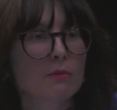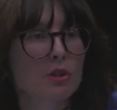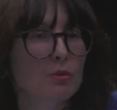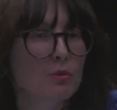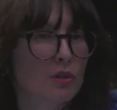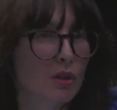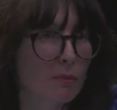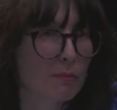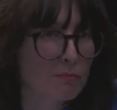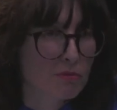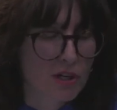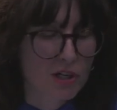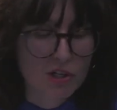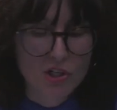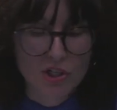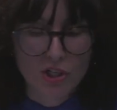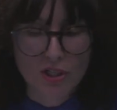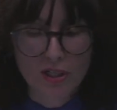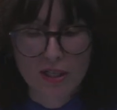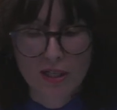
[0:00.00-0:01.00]
between
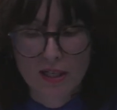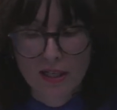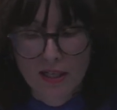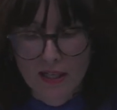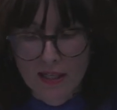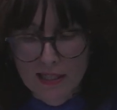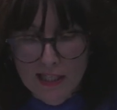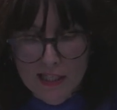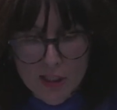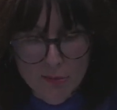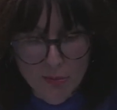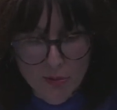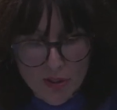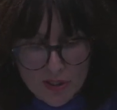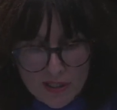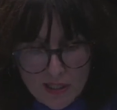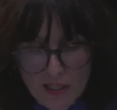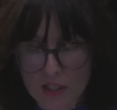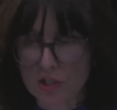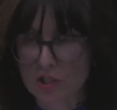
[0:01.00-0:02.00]
oppression and
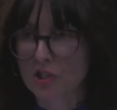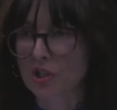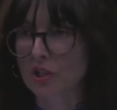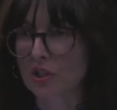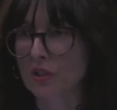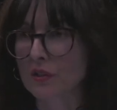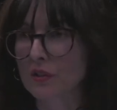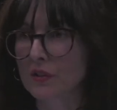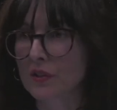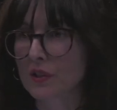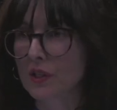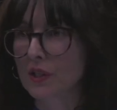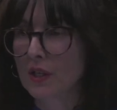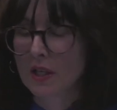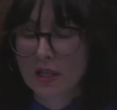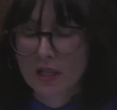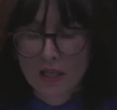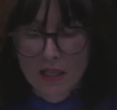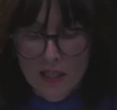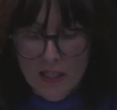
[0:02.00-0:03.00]
exploitation.
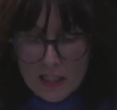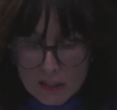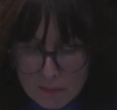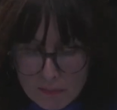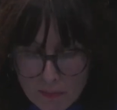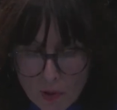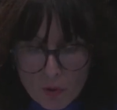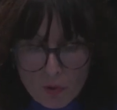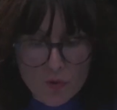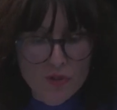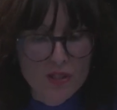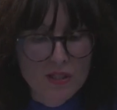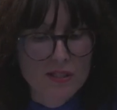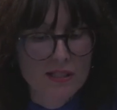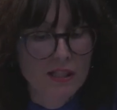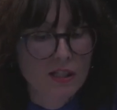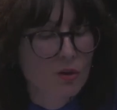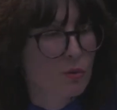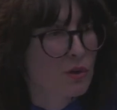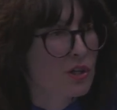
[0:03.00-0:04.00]
It
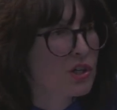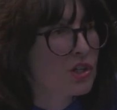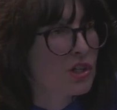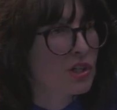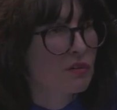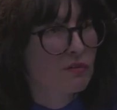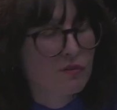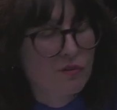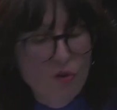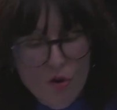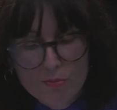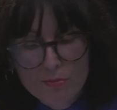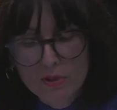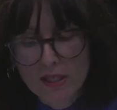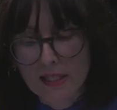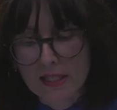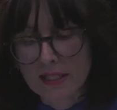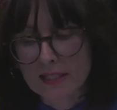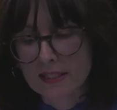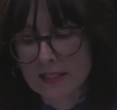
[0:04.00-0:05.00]
poses the question
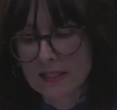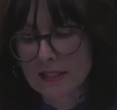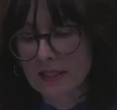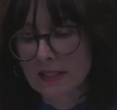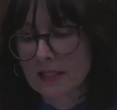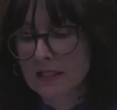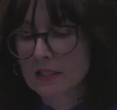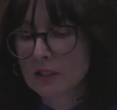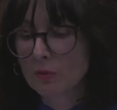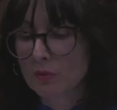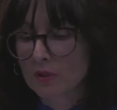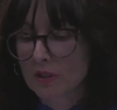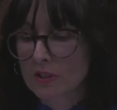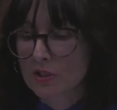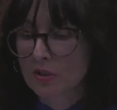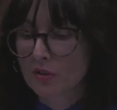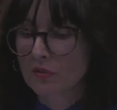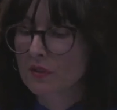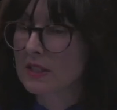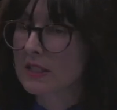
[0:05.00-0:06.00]
formulated in the
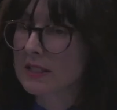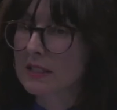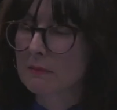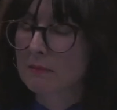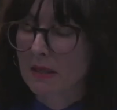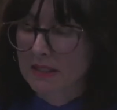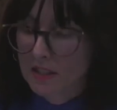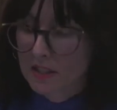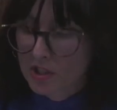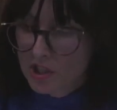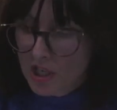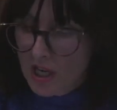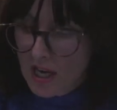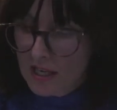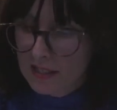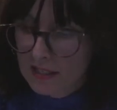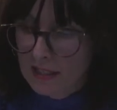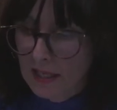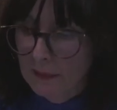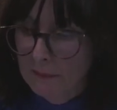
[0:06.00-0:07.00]
words of Titi
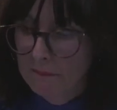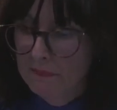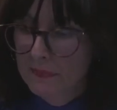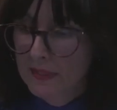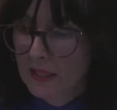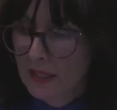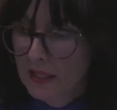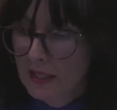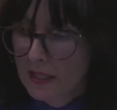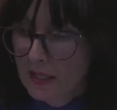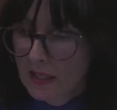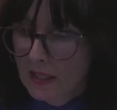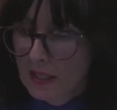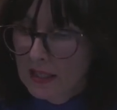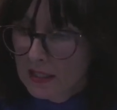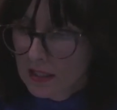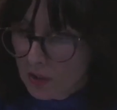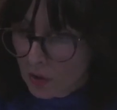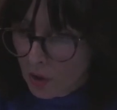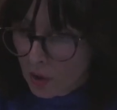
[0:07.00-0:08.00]
Bhattacharya, and it